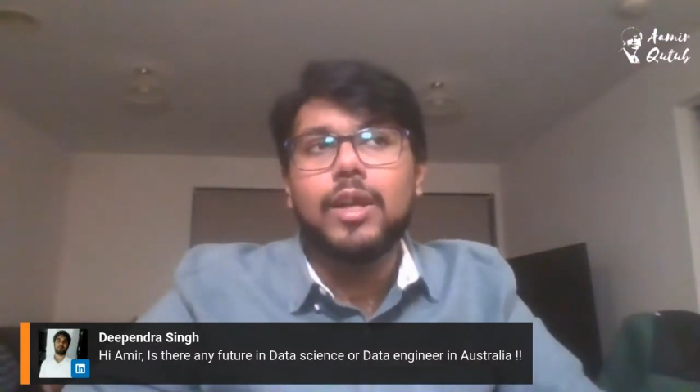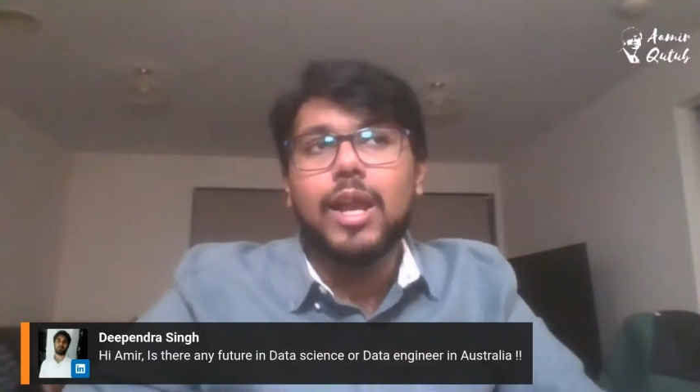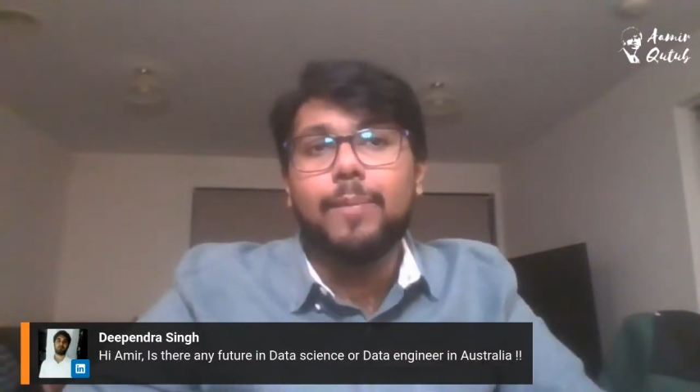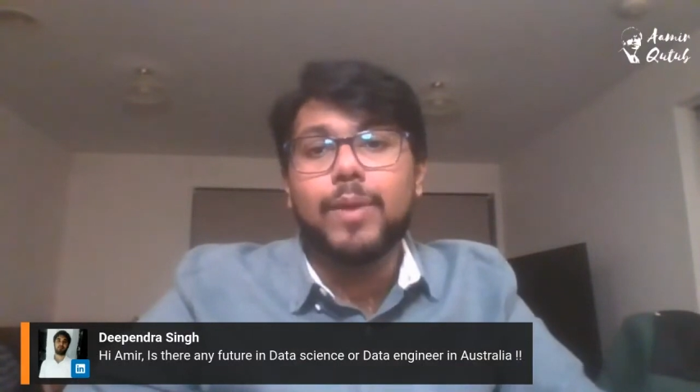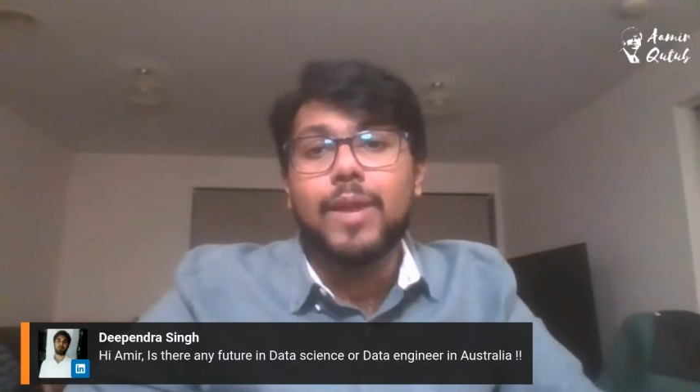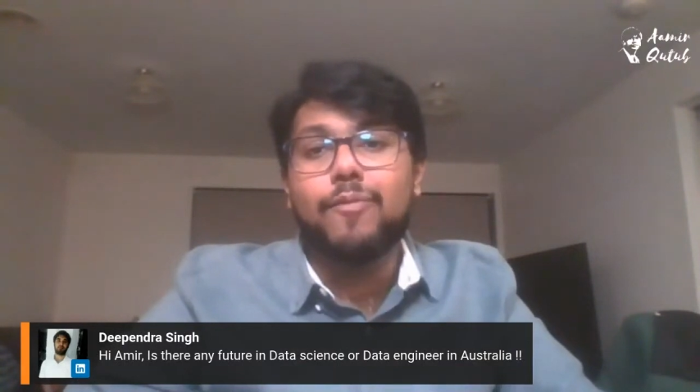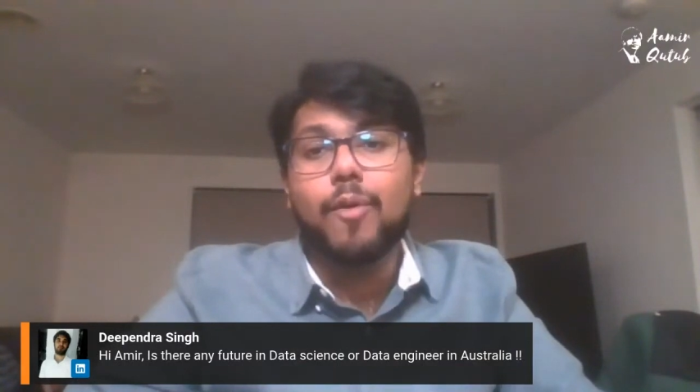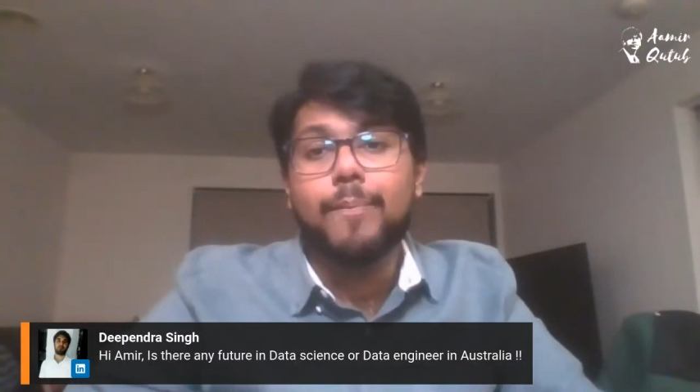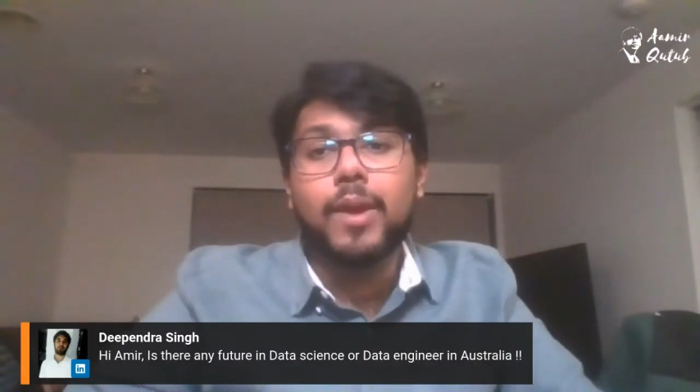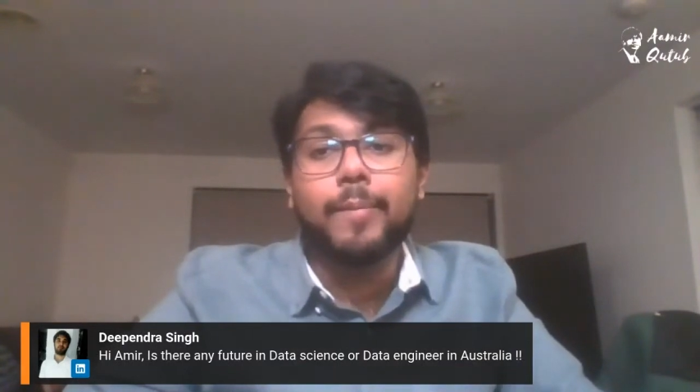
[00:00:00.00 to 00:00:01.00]
apply
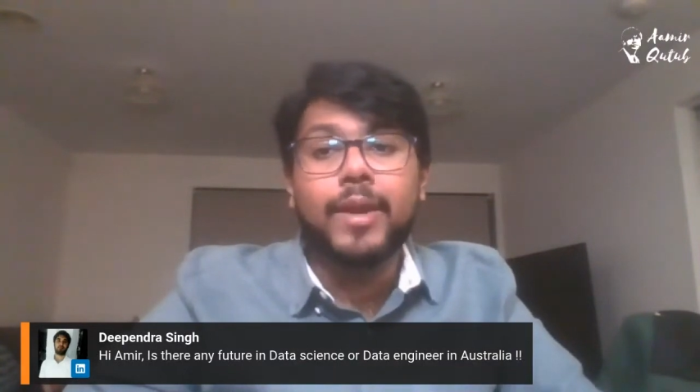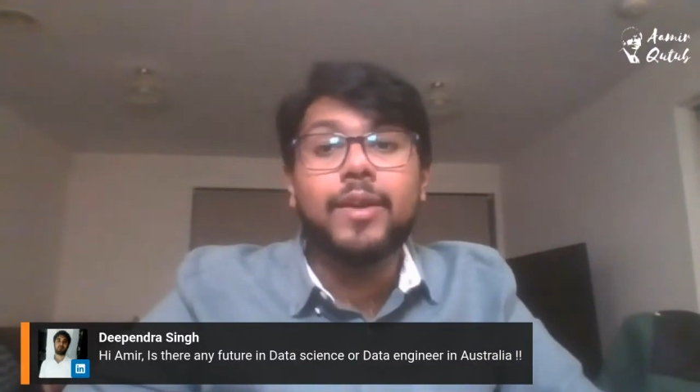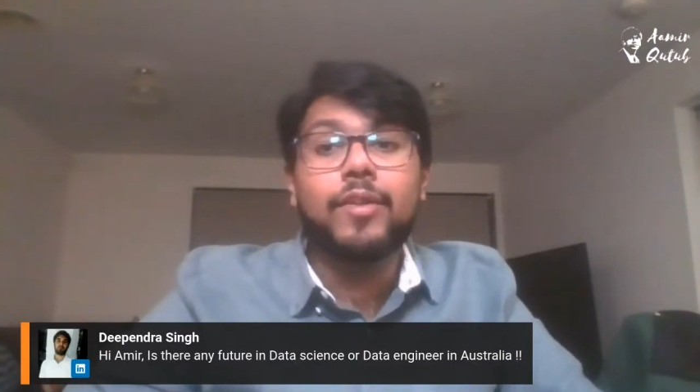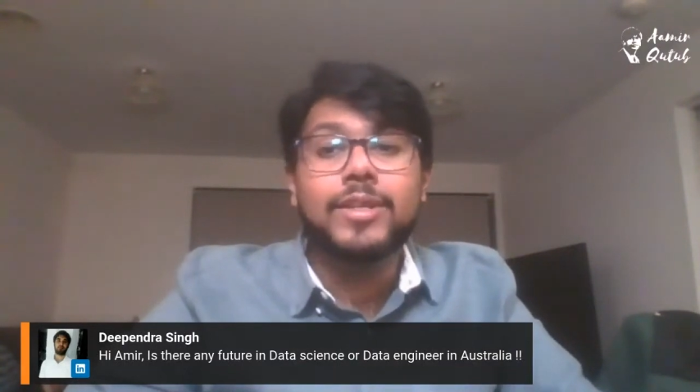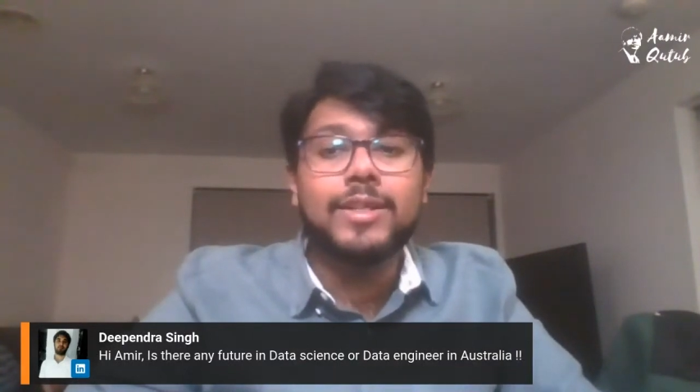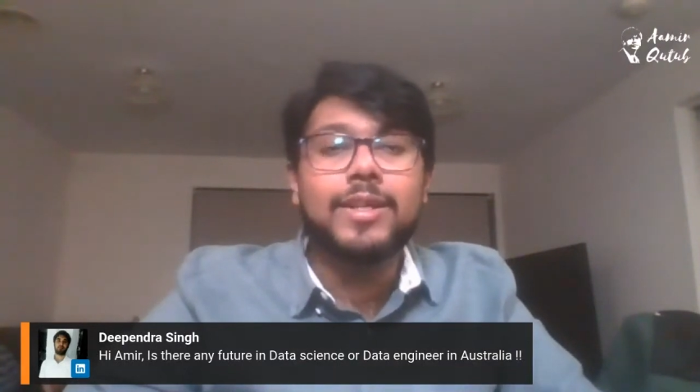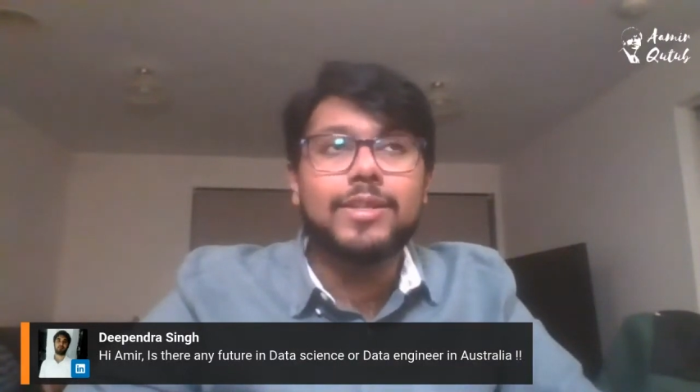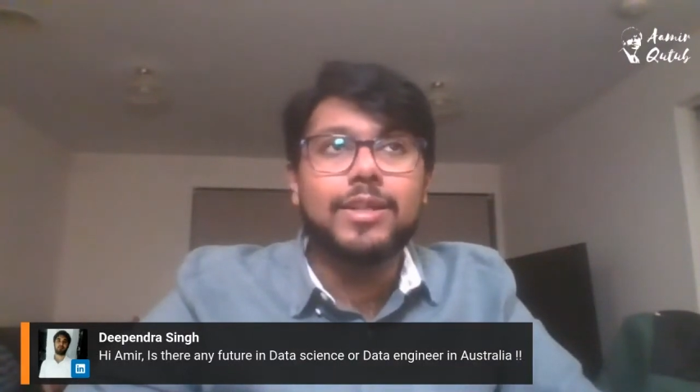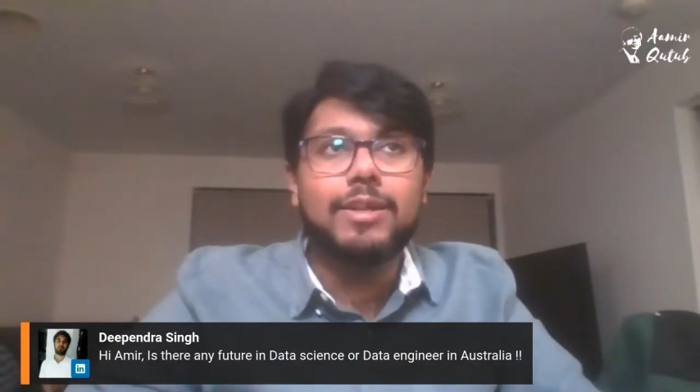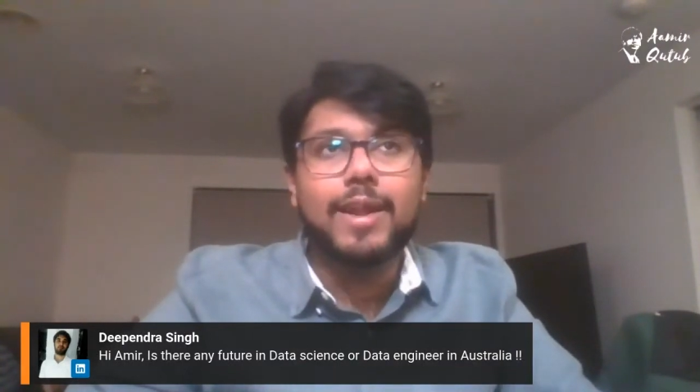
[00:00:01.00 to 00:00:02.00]
for permanent
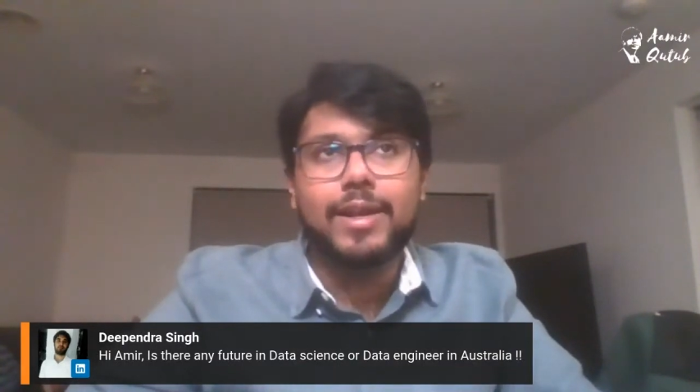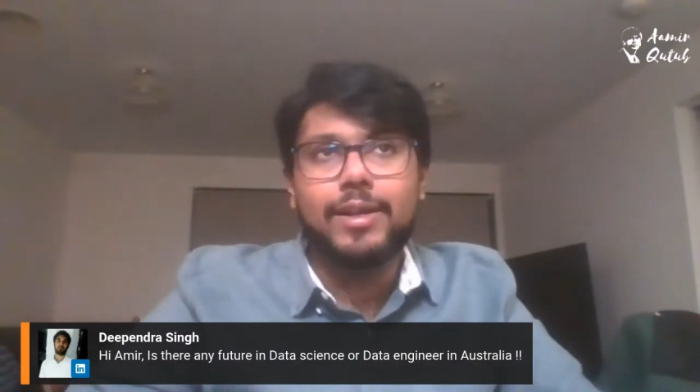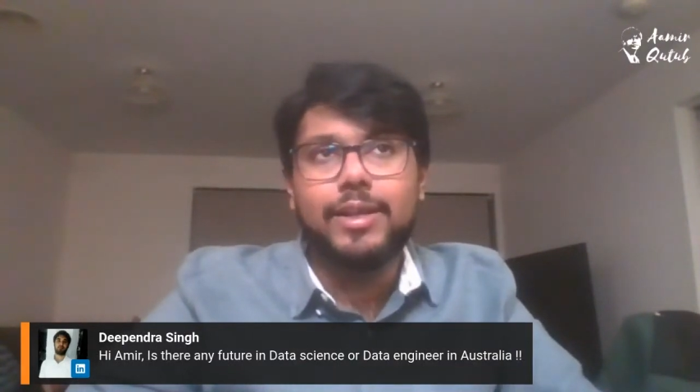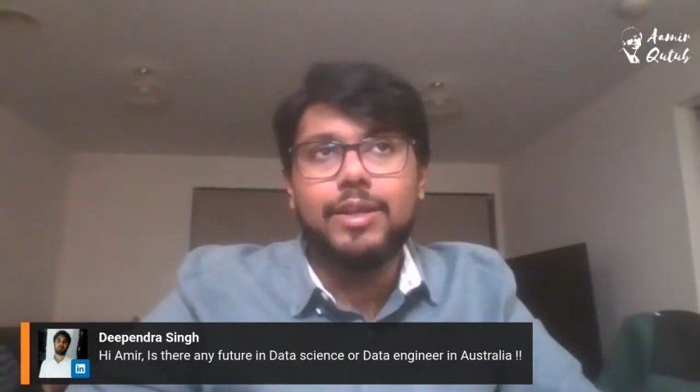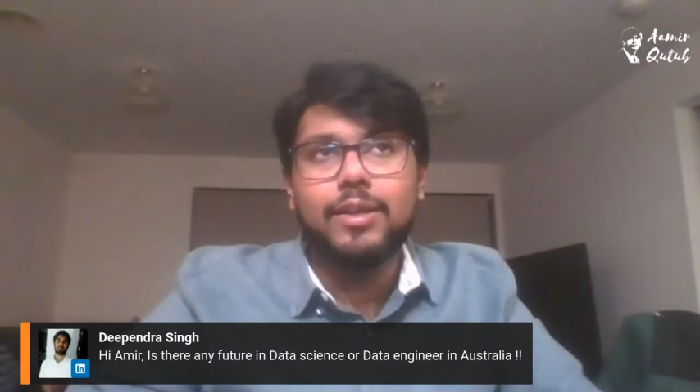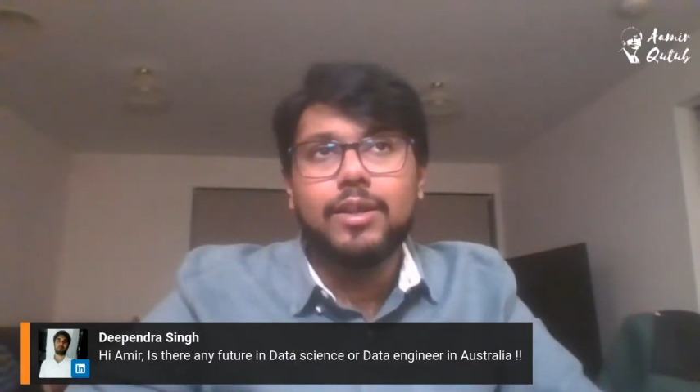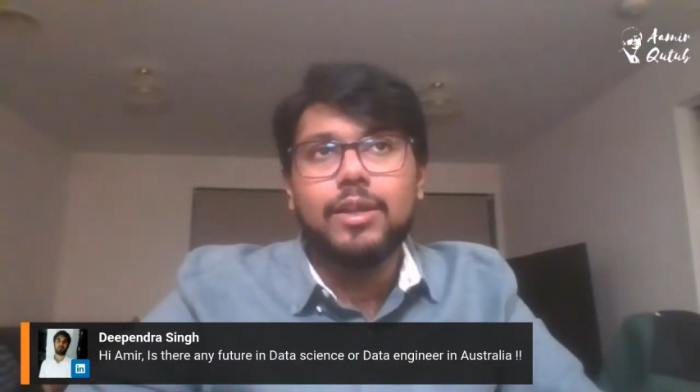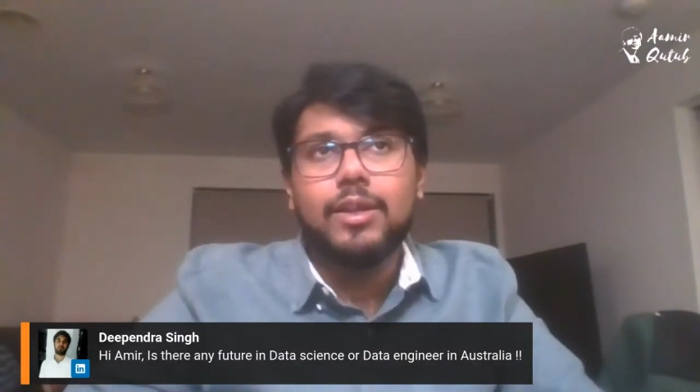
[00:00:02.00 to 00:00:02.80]
residency directly